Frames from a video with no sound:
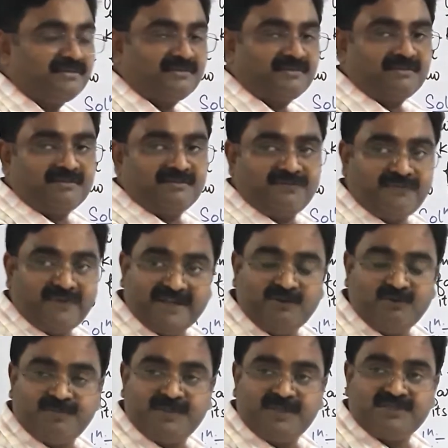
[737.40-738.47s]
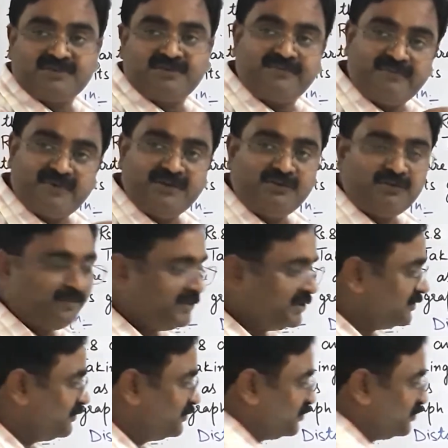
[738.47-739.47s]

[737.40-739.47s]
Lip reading: 5 rupees of 1 kilometer, so